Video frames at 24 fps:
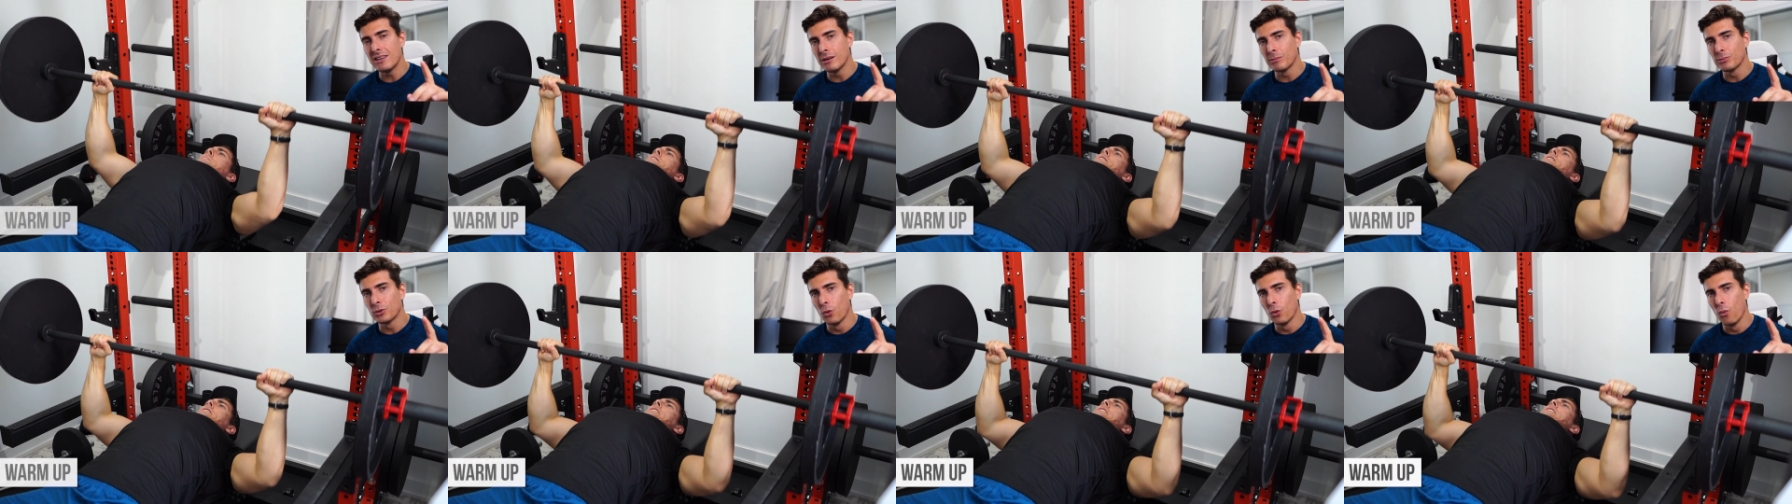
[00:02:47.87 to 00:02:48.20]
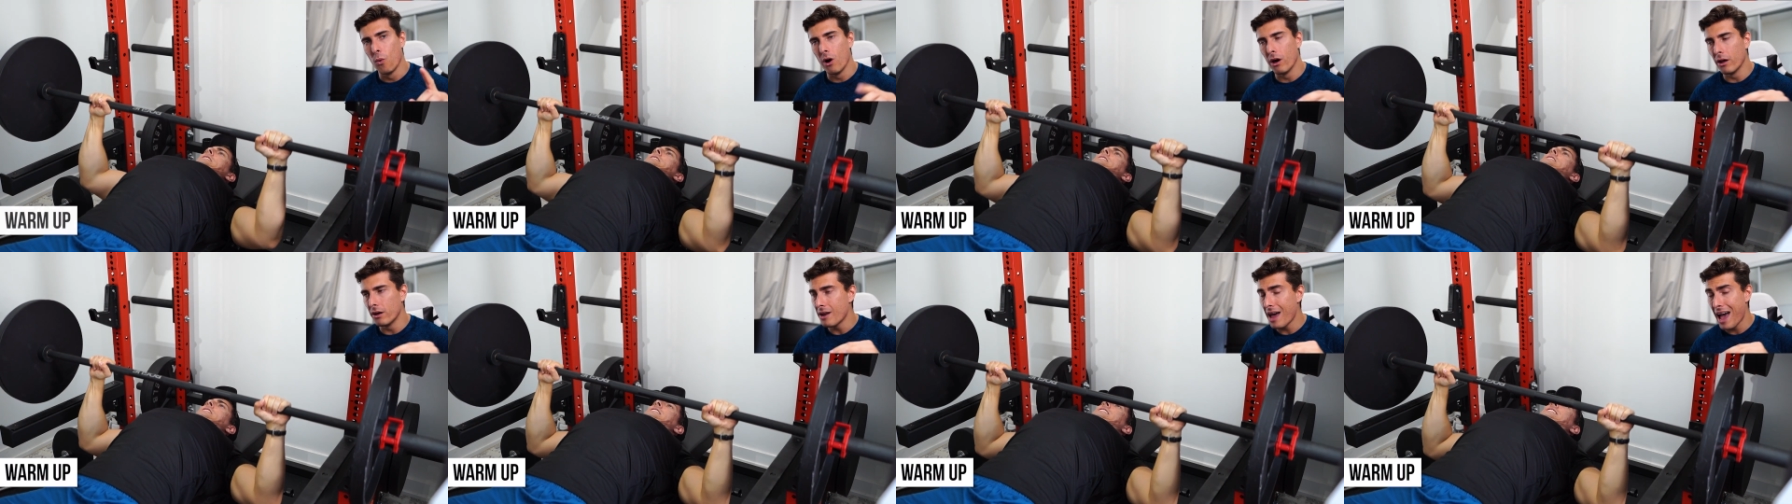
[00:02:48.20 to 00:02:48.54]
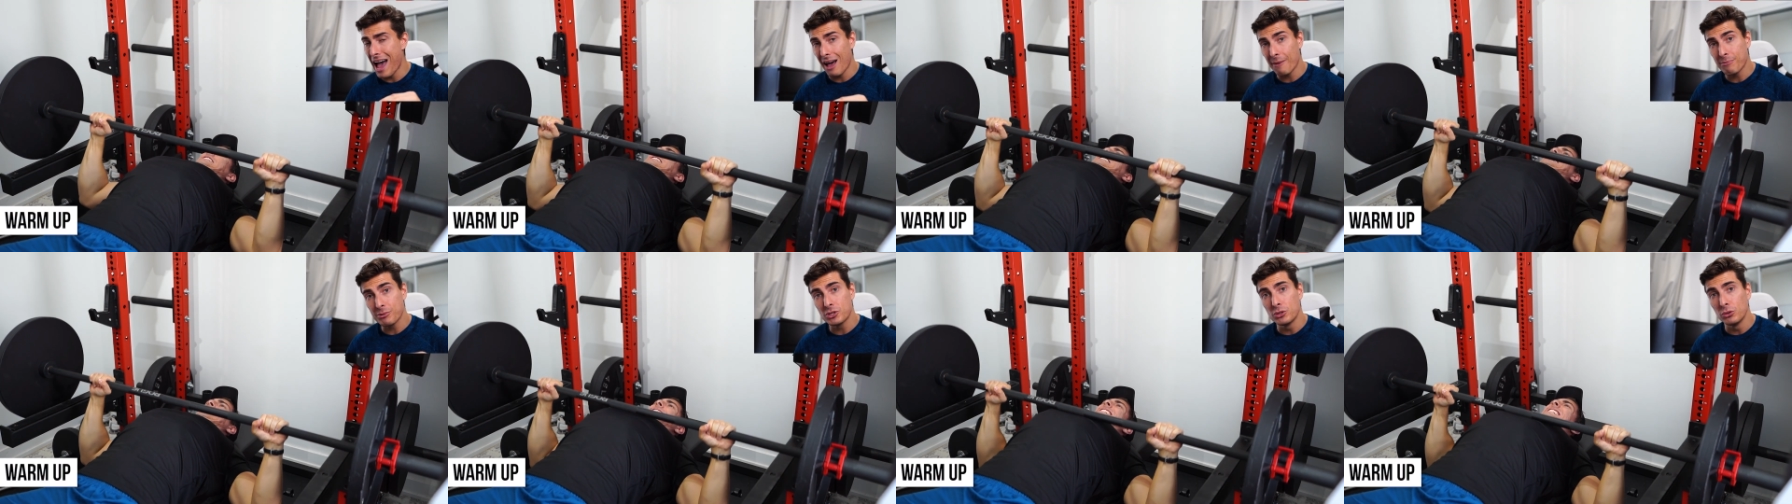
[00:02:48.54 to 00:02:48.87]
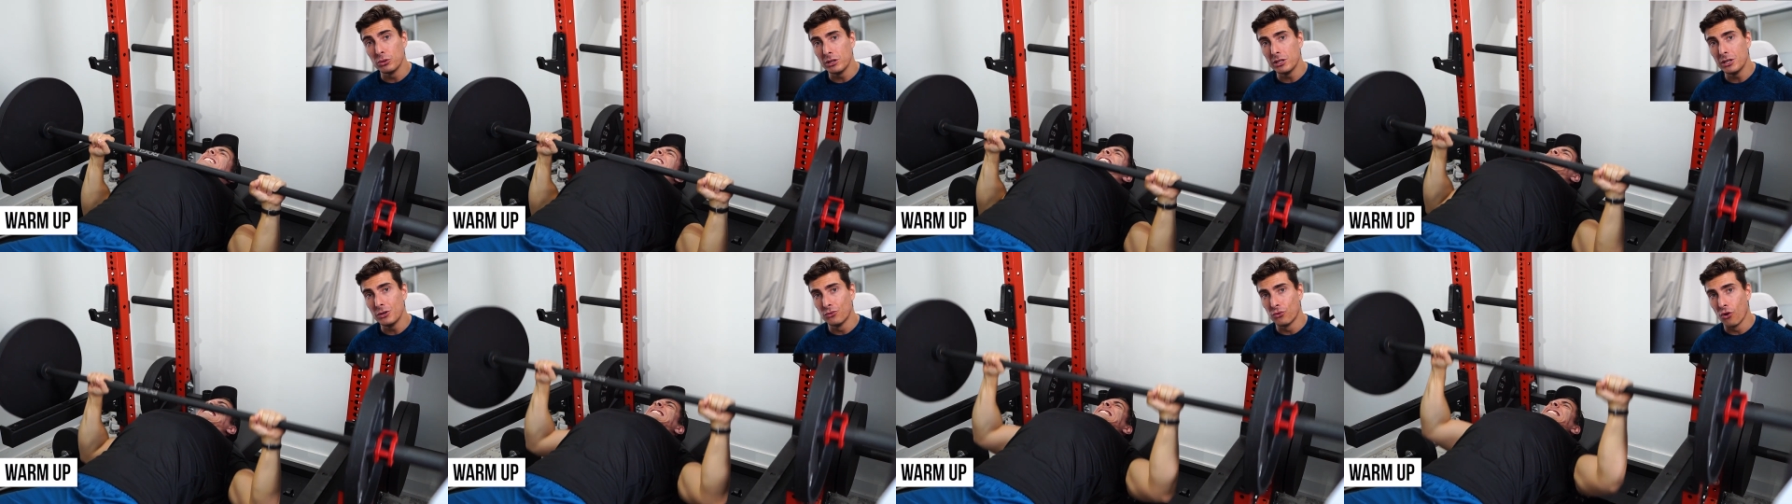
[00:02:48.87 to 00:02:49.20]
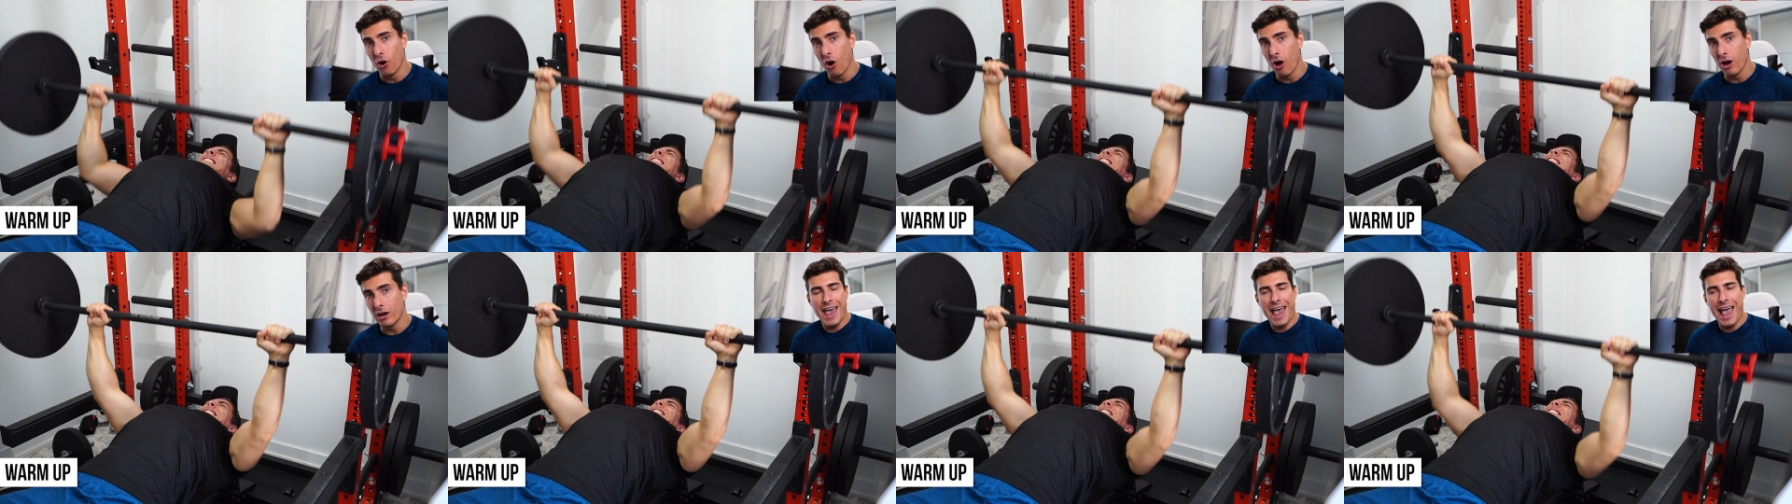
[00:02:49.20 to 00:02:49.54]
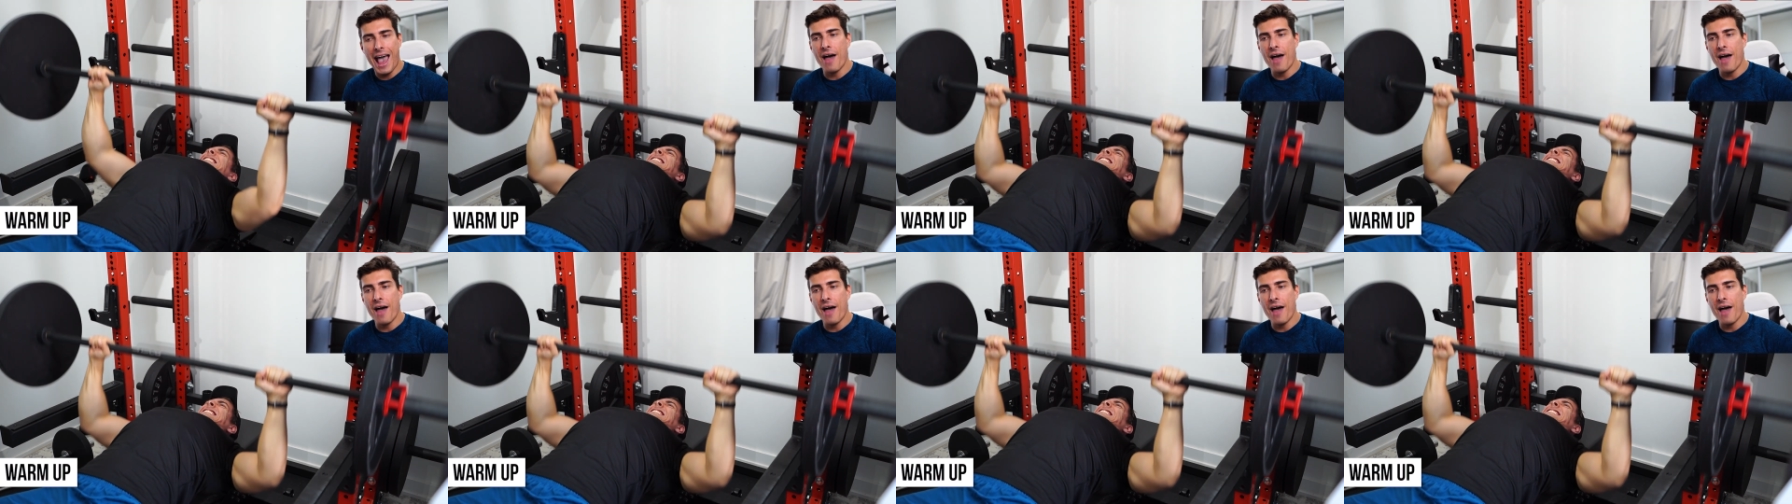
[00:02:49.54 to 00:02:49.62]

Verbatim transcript: number one, absolutely raw,